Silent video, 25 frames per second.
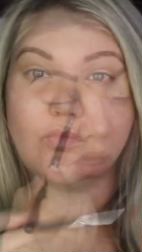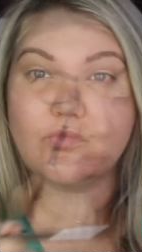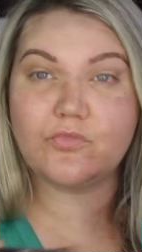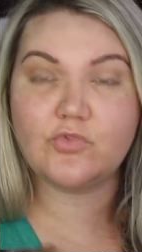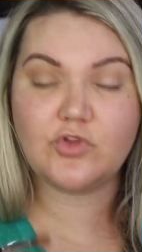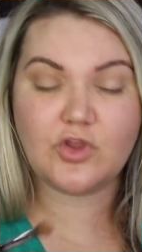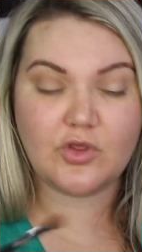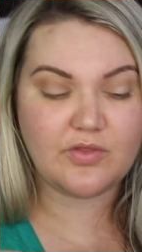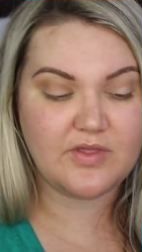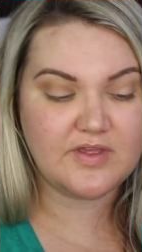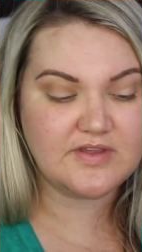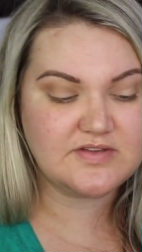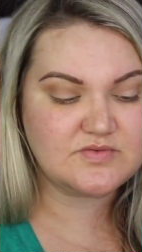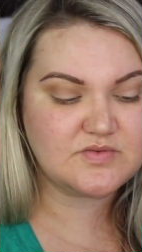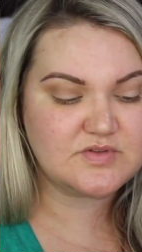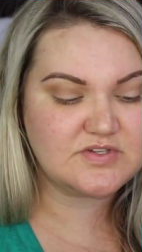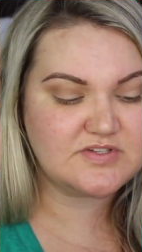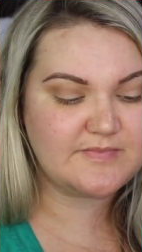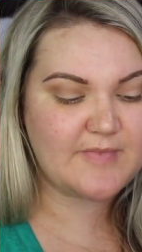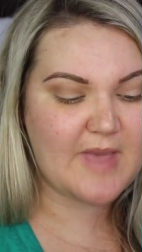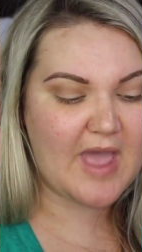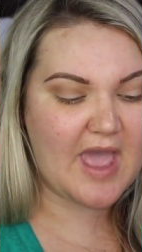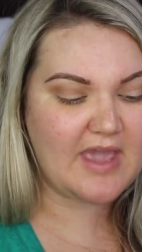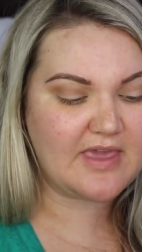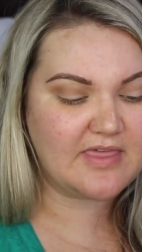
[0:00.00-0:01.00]
so this
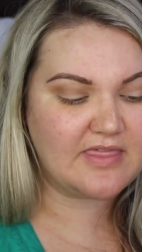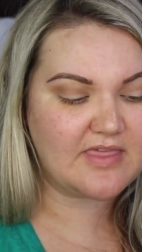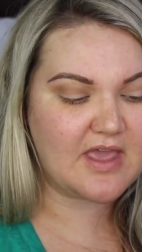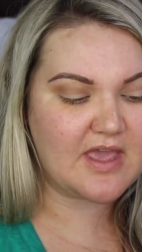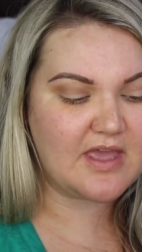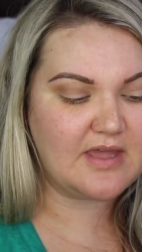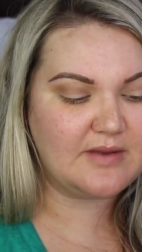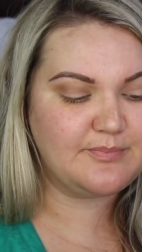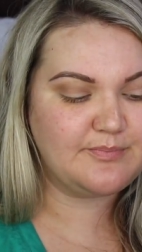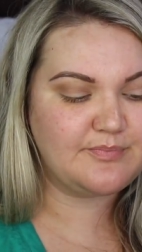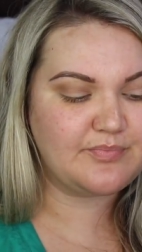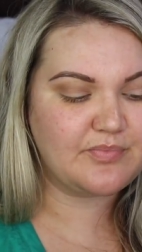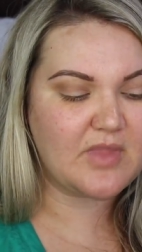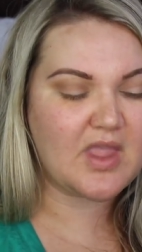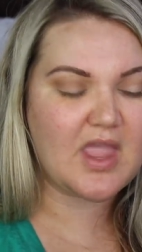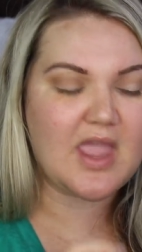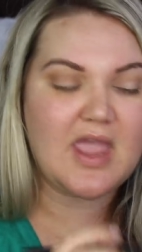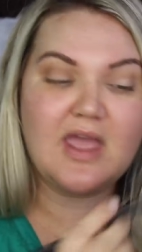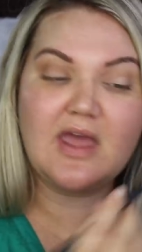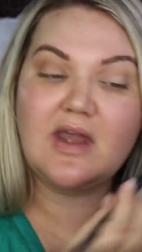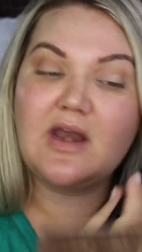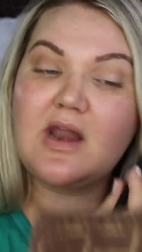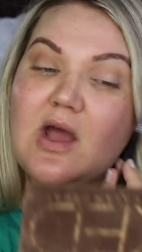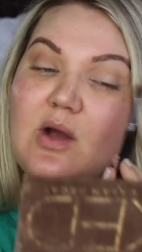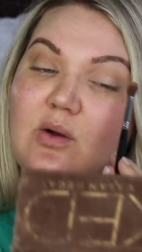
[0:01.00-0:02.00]
was back then
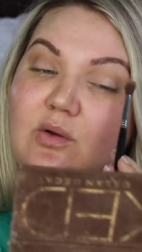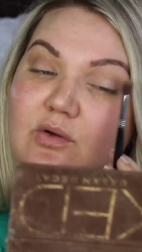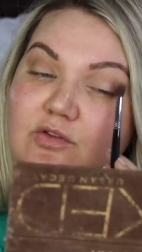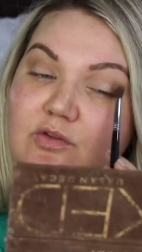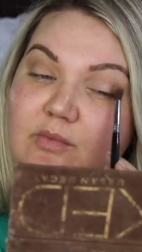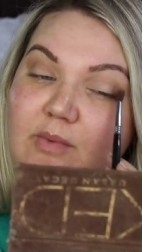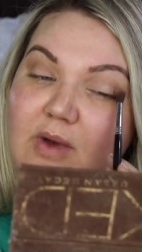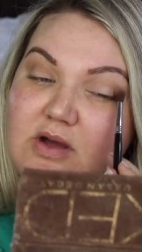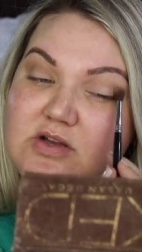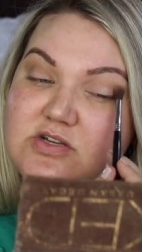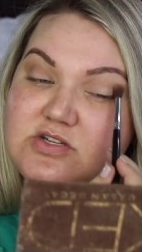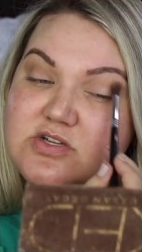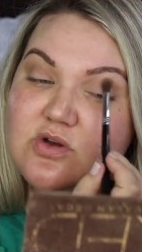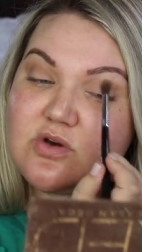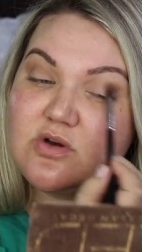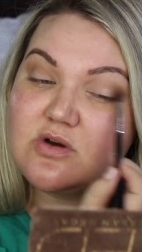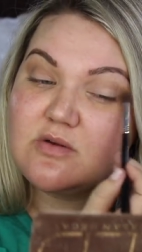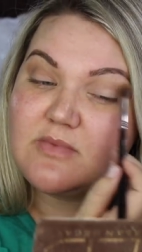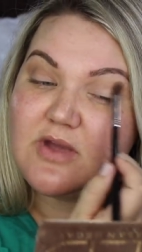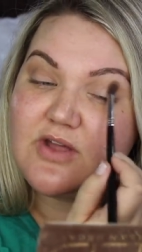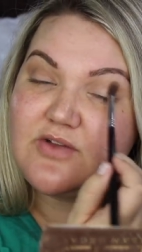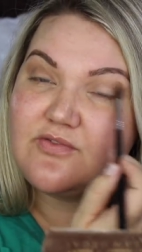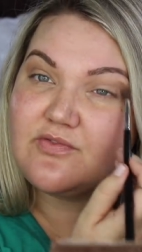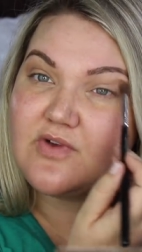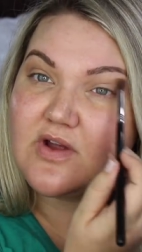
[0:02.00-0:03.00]
and I was about to go
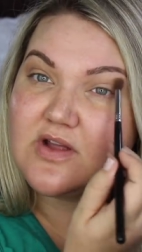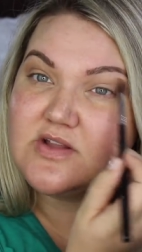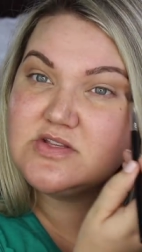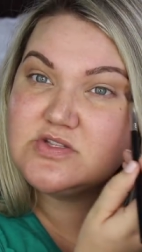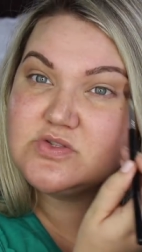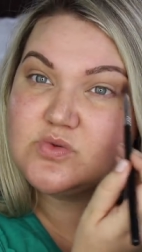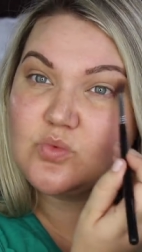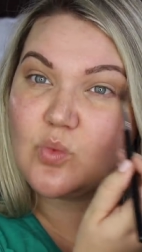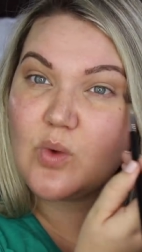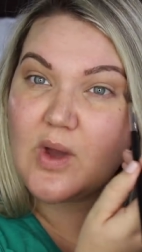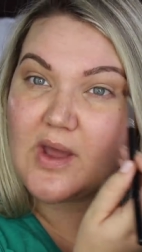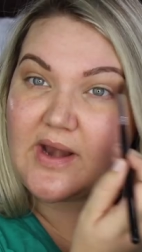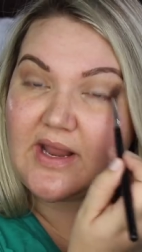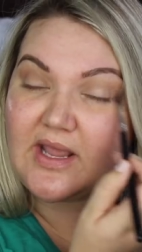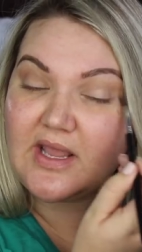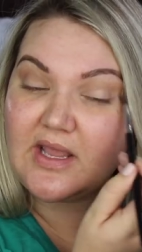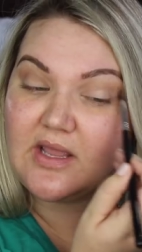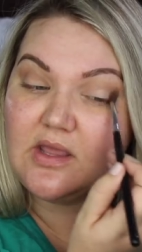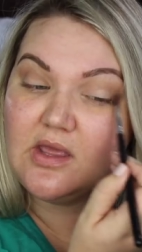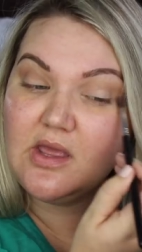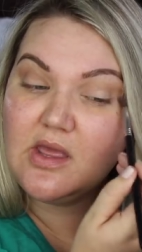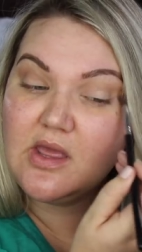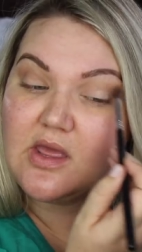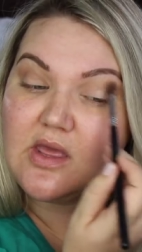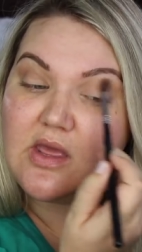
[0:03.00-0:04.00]
to my friend's
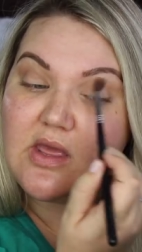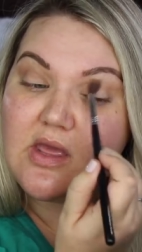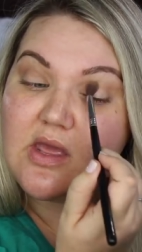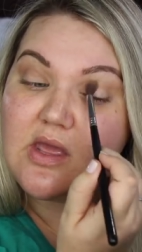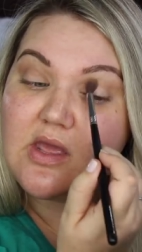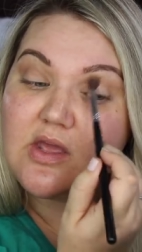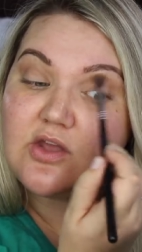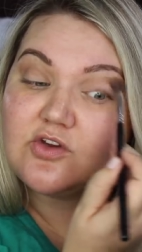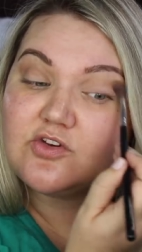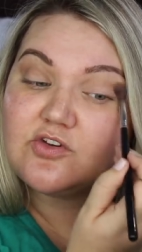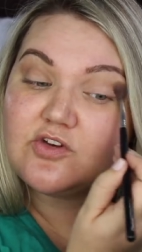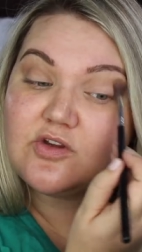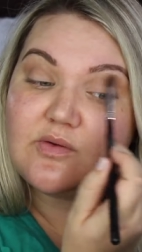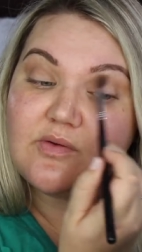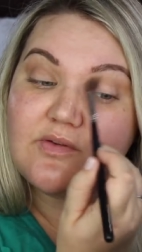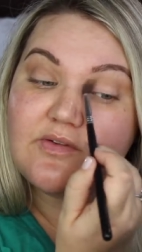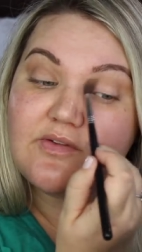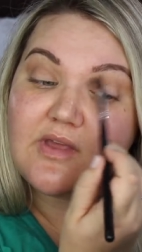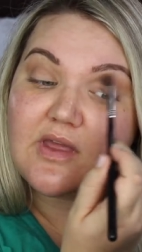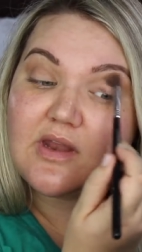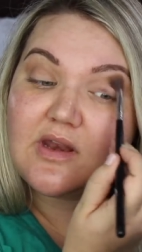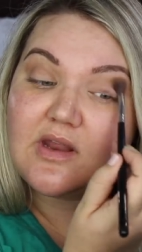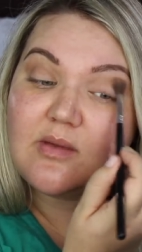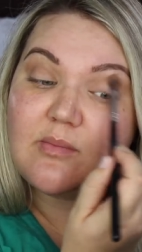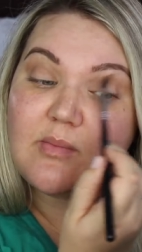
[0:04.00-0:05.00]
wedding. She was
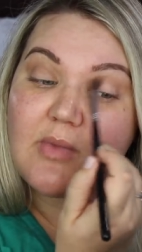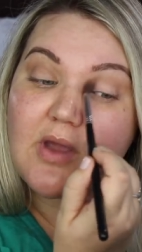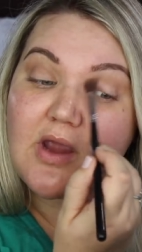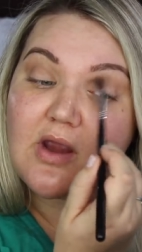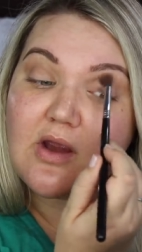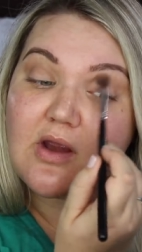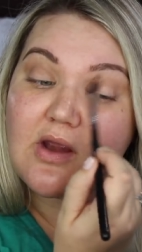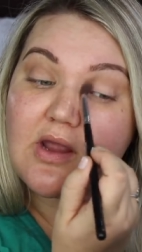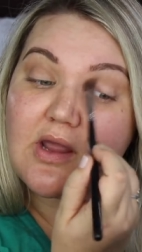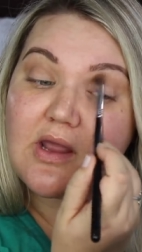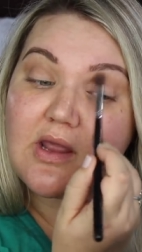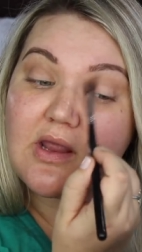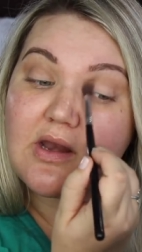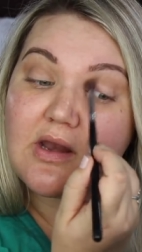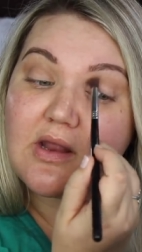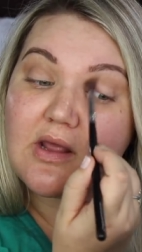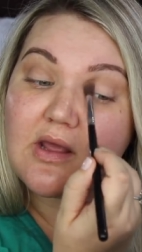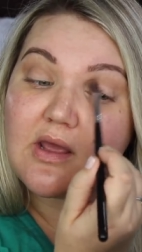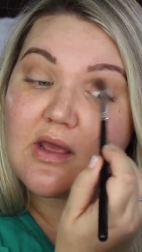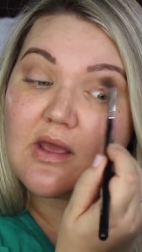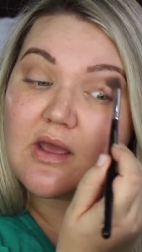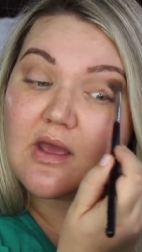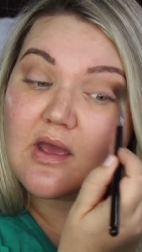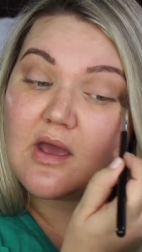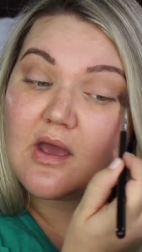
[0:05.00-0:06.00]
getting
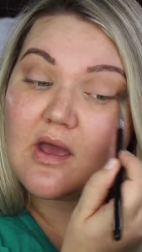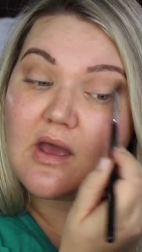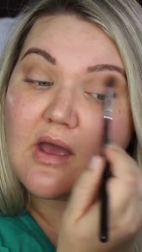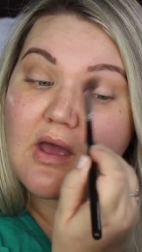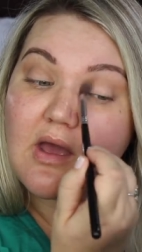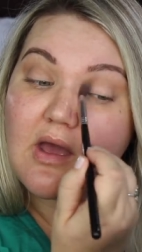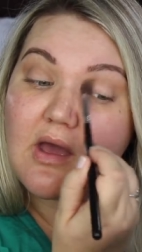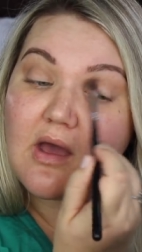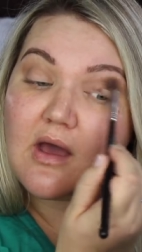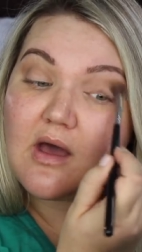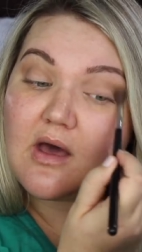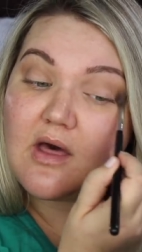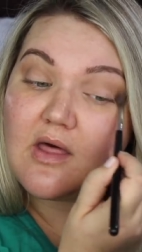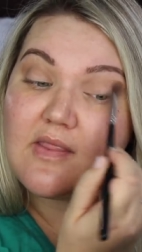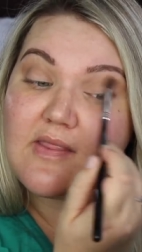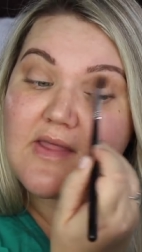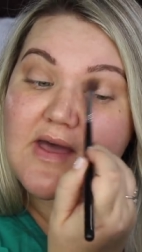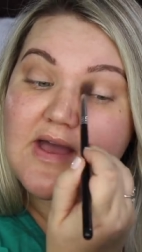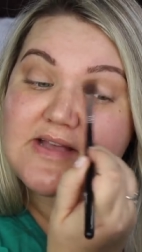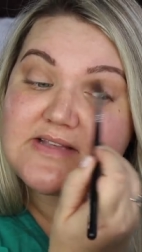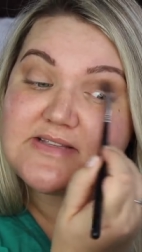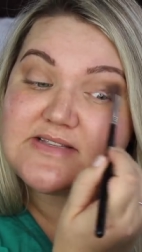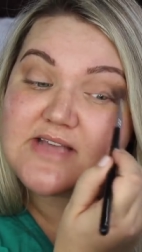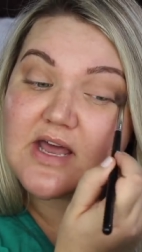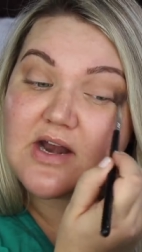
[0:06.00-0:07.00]
married on
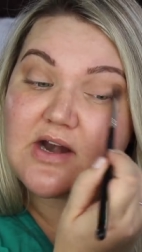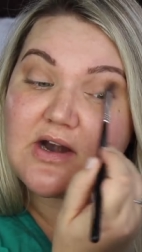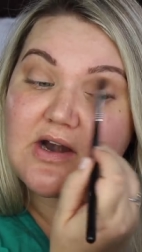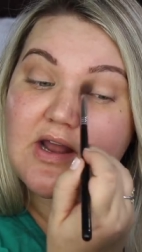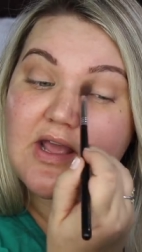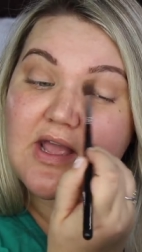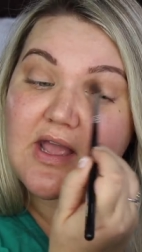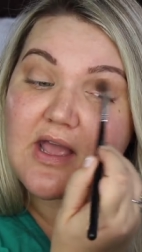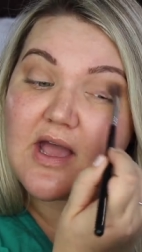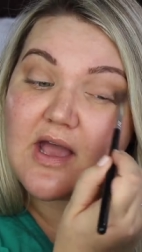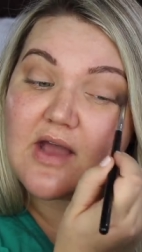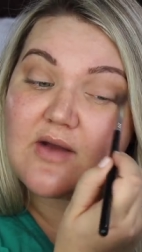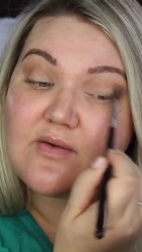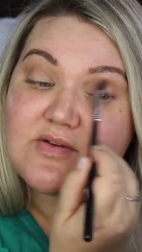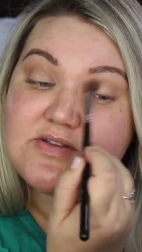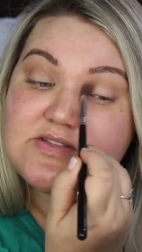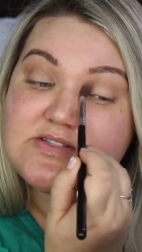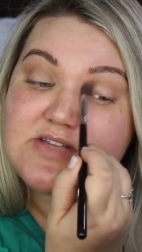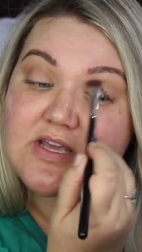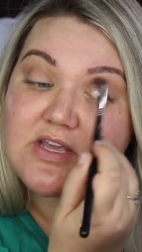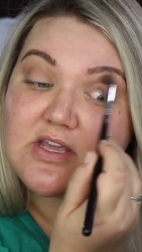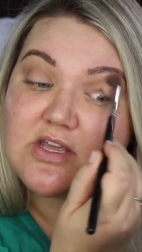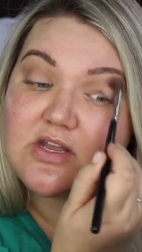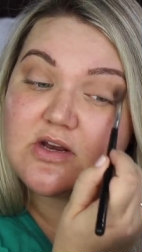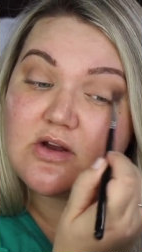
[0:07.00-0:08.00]
that Saturday. I
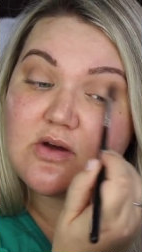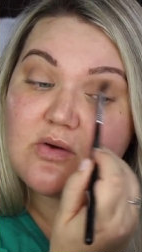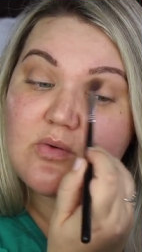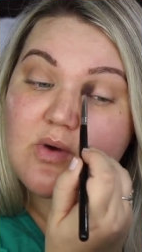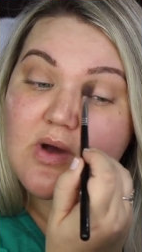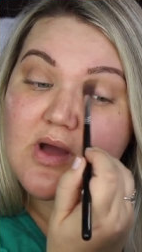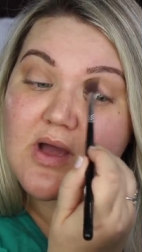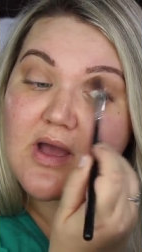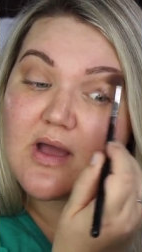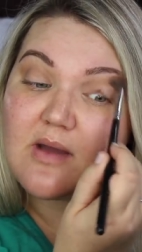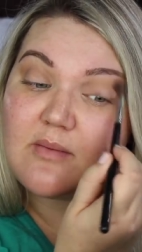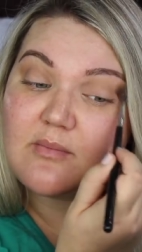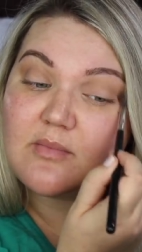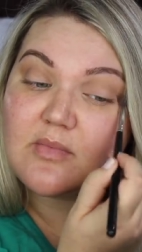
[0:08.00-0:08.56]
was like, you know what,